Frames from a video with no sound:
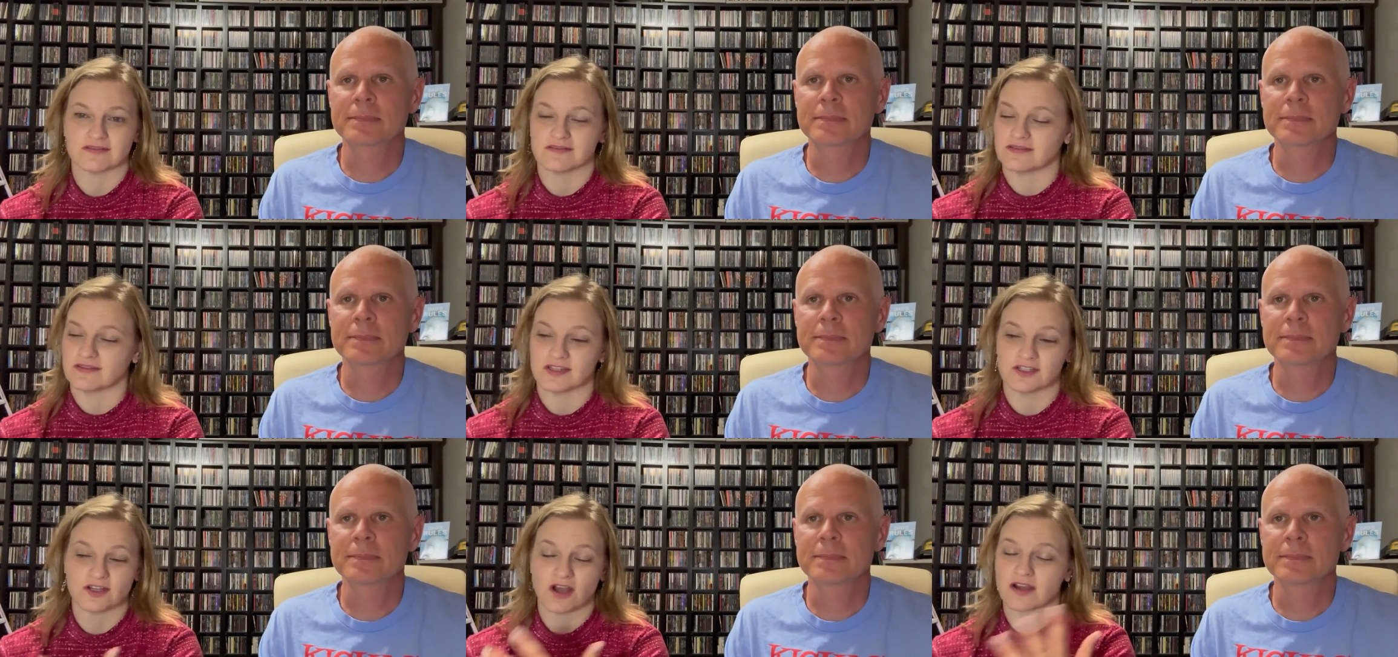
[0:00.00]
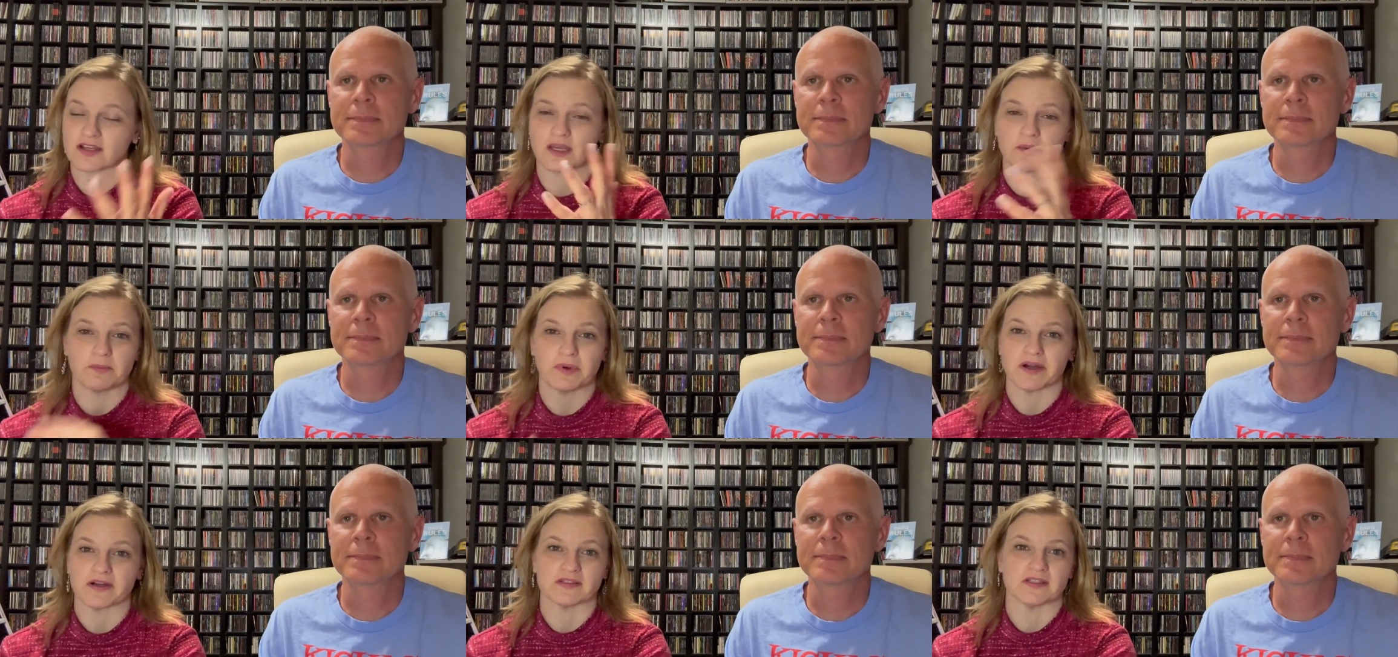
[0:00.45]
Speaker 1: the talking
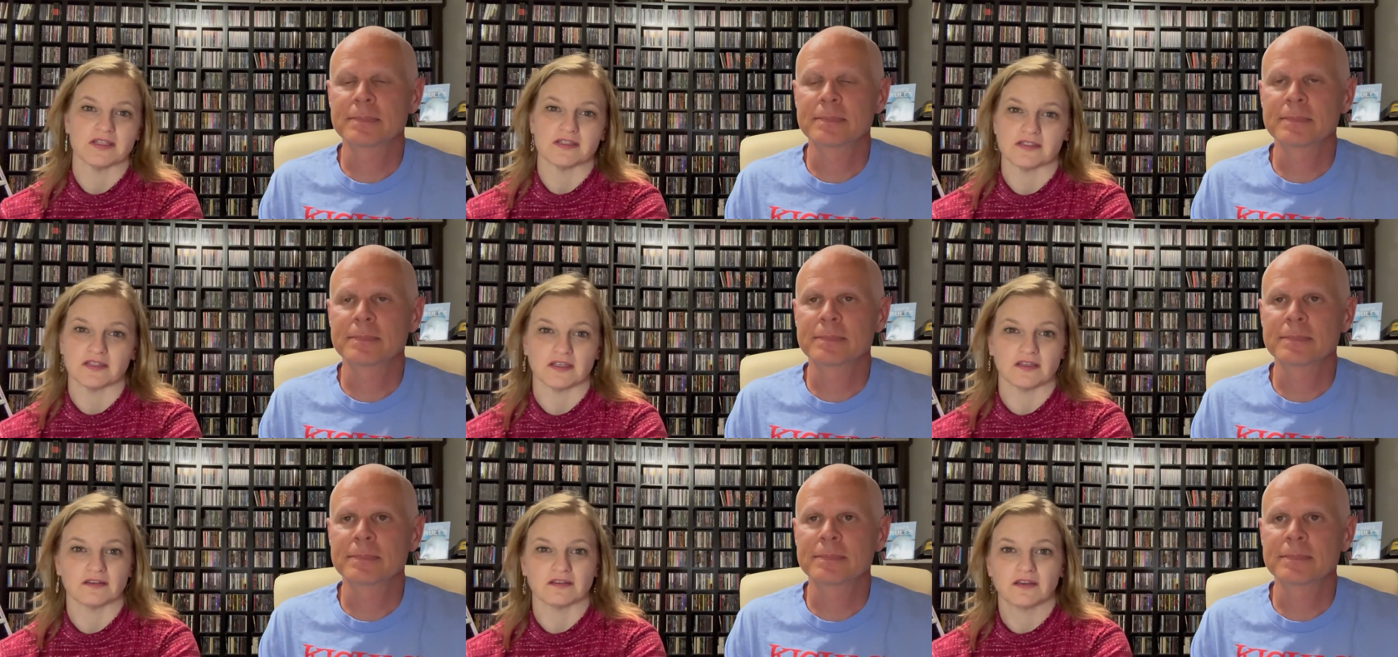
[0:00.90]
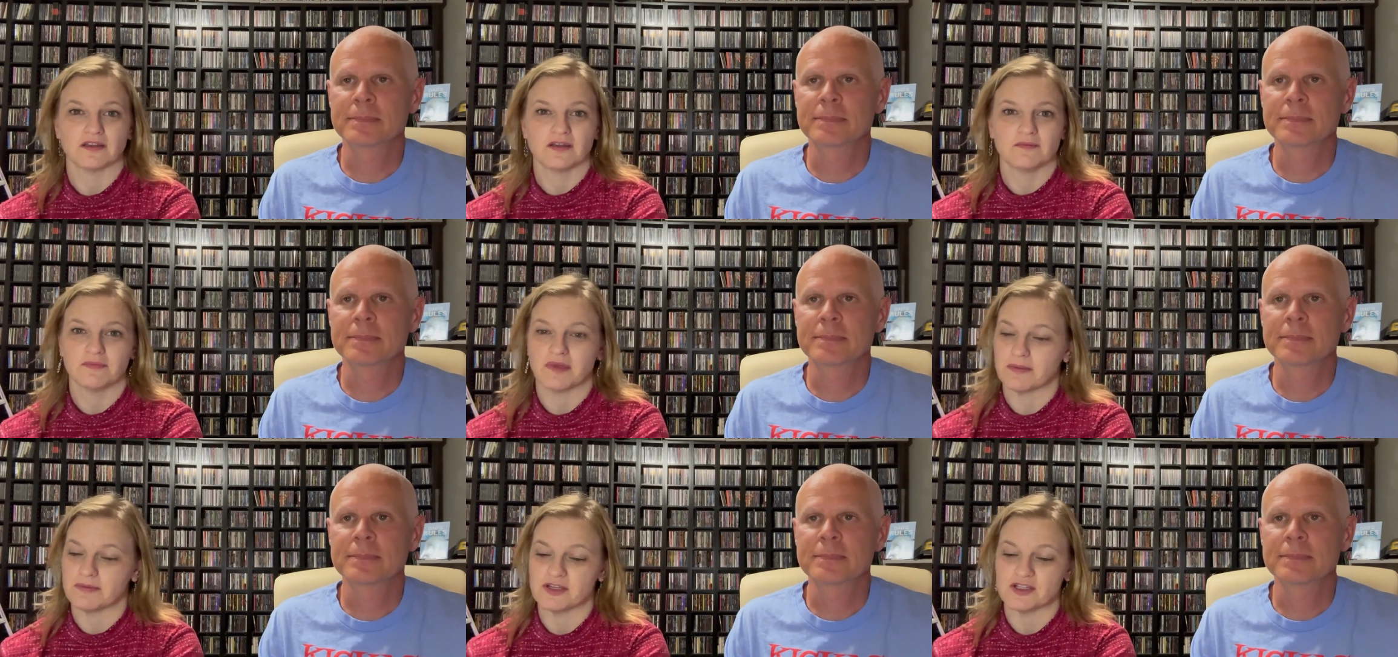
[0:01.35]
part's easy.
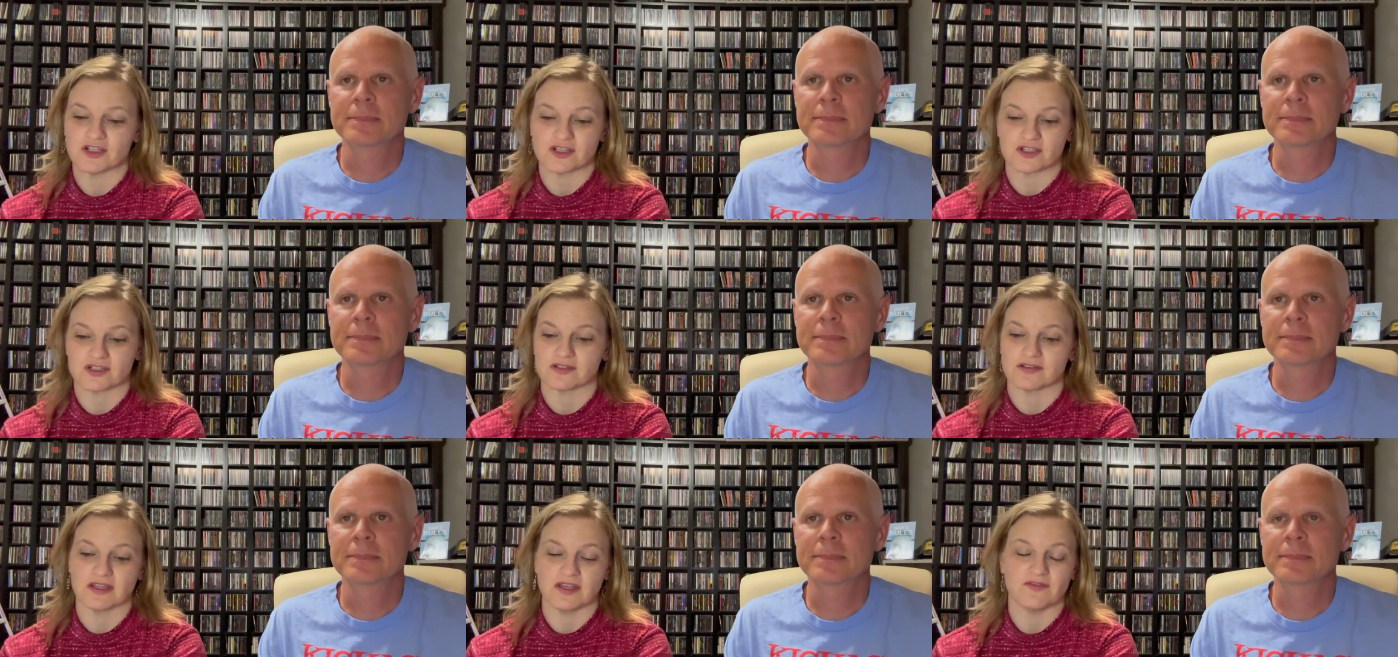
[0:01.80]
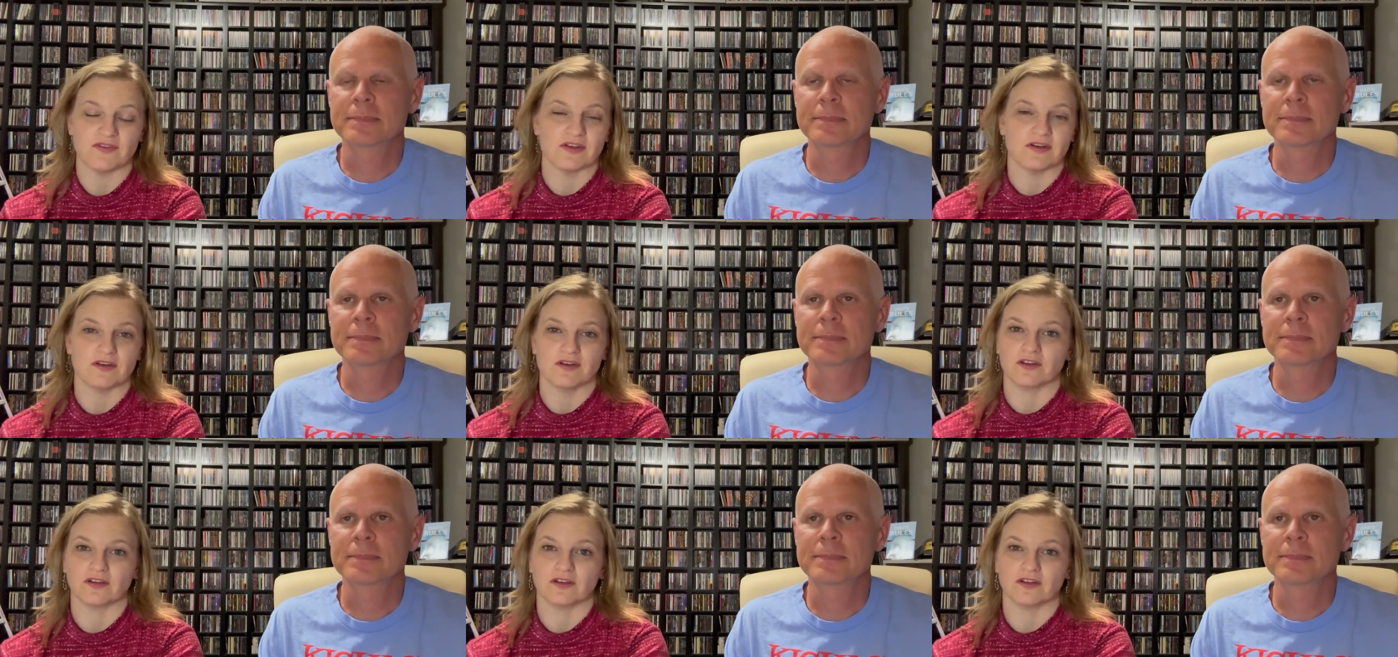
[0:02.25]
Maybe just even